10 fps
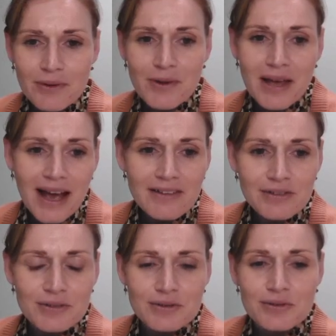we
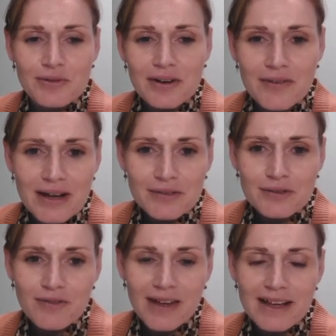ask you to arrive
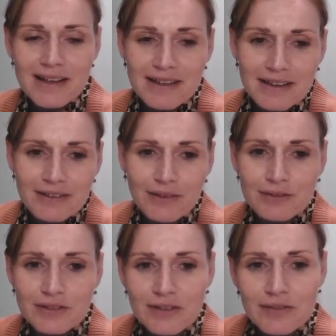to Wageningen
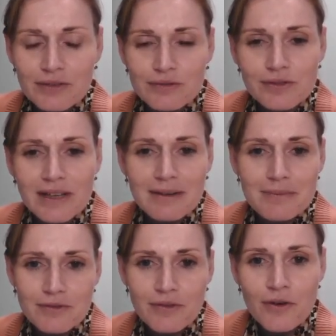on 7th of July
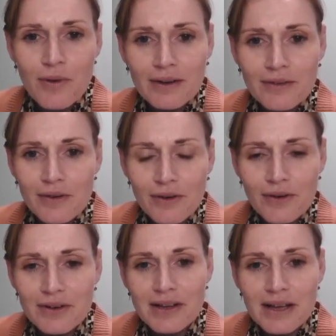before 1
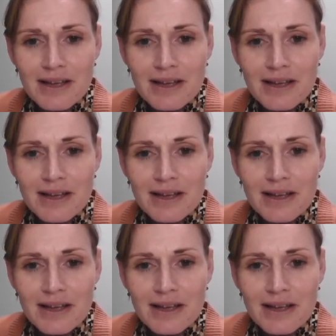o'clock,